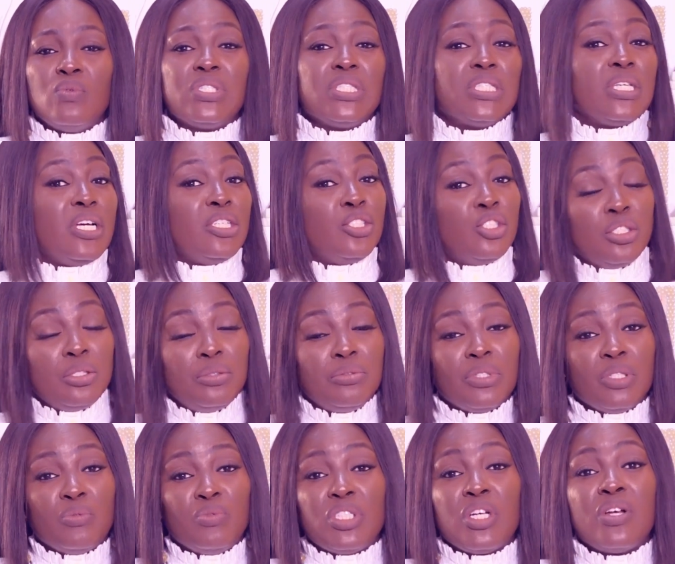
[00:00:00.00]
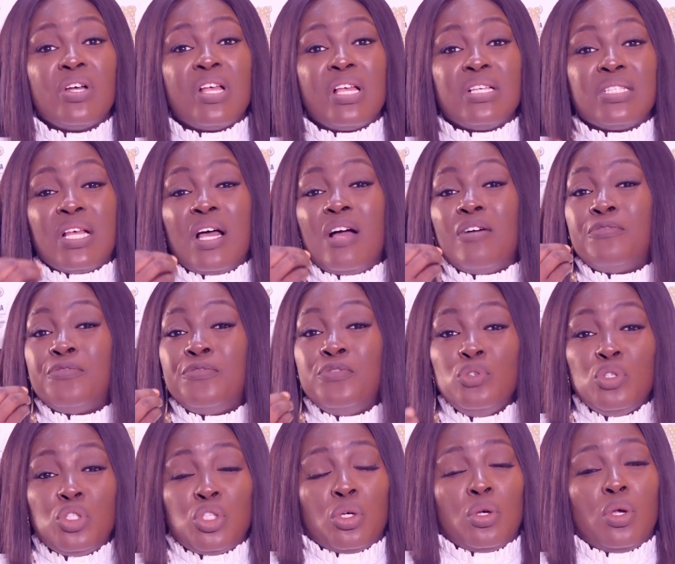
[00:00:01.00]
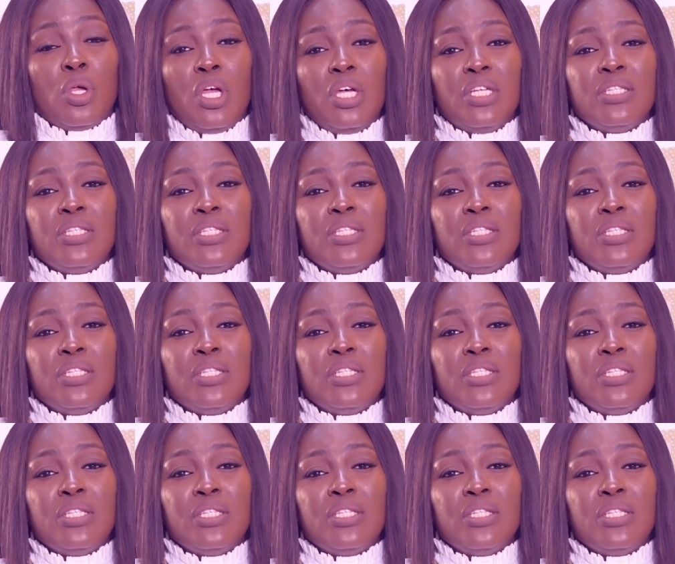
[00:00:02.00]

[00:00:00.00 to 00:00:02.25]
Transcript: which is our children, which is our future.